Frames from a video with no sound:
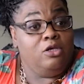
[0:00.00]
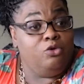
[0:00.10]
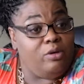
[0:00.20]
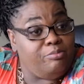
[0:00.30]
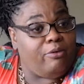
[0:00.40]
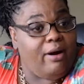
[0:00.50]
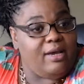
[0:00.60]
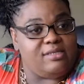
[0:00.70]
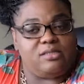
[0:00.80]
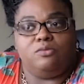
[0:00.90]
You
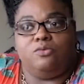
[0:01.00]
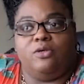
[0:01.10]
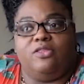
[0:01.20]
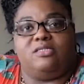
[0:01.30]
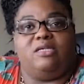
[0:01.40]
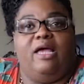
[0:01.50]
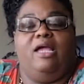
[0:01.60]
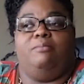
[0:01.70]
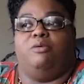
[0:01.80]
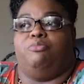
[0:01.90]
embrace. Well, the
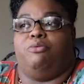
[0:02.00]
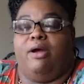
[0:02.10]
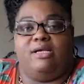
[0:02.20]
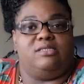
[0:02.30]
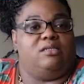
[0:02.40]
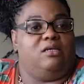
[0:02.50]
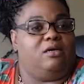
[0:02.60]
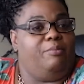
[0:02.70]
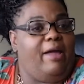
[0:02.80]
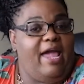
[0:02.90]
same embrace and the
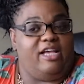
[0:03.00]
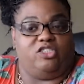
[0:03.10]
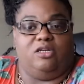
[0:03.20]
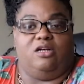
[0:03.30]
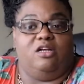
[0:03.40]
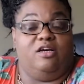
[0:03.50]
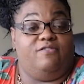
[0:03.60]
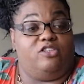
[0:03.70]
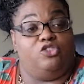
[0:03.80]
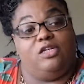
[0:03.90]
compassion and the love
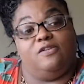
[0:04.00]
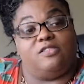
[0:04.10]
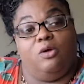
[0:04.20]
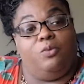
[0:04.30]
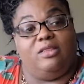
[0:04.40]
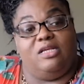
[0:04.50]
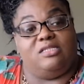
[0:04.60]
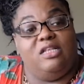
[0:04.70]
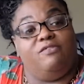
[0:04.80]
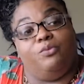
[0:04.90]
that you give someone that's
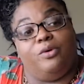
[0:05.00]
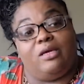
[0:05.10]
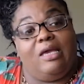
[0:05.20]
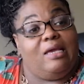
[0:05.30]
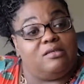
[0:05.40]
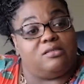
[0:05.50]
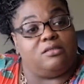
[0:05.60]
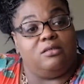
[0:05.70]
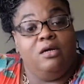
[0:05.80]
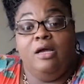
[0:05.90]
living with
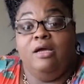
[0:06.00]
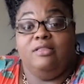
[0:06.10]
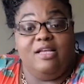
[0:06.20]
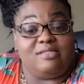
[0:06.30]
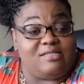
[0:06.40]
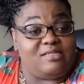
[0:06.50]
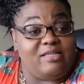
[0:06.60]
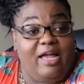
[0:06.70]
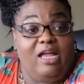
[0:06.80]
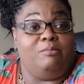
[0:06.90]
cancer, that's the
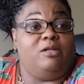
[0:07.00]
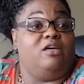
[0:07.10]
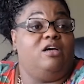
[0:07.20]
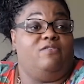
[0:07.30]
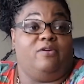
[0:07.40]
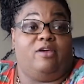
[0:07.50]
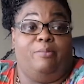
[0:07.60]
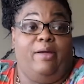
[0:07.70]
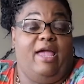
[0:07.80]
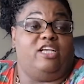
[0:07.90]
same love and
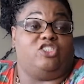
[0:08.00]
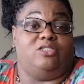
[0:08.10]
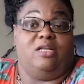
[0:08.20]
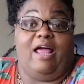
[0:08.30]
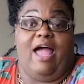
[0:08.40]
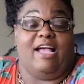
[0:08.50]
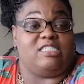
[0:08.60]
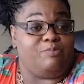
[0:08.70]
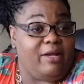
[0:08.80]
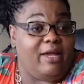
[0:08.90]
compassion that I
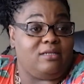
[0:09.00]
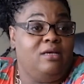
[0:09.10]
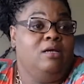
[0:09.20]
expect